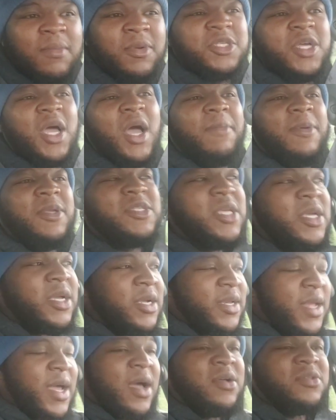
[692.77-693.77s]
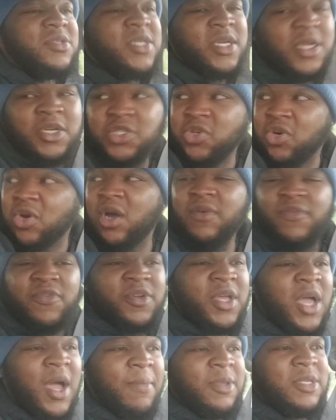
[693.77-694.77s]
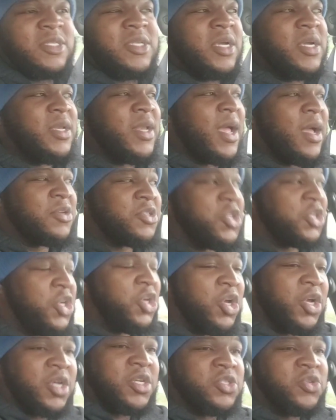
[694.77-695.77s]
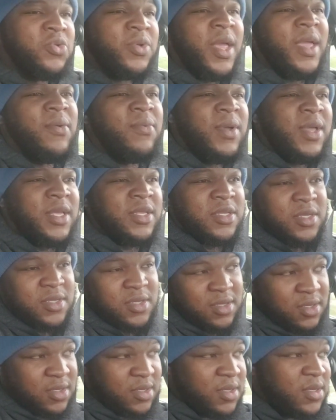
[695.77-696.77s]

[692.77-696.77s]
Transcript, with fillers: But y'all be tearing down Terrence Crawford. Y'all be tearing down Shakur because who they with.